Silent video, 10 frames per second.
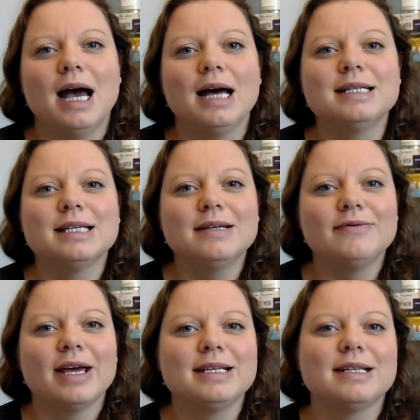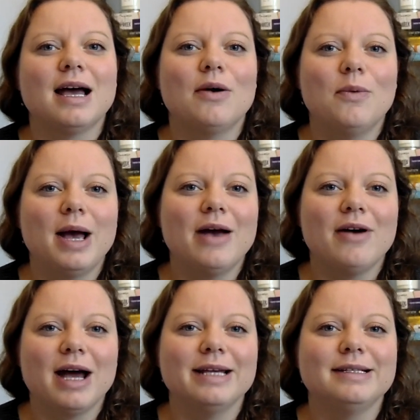and invest that where
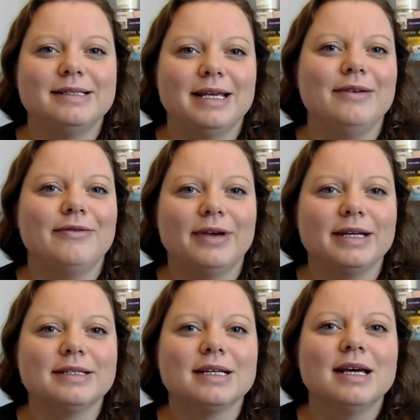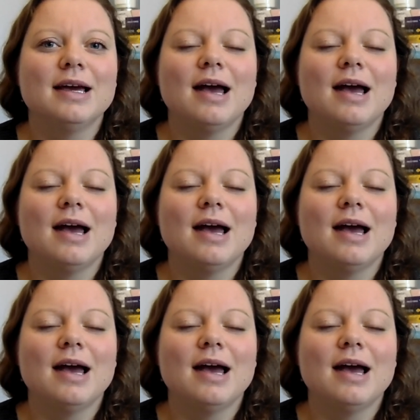I see fit.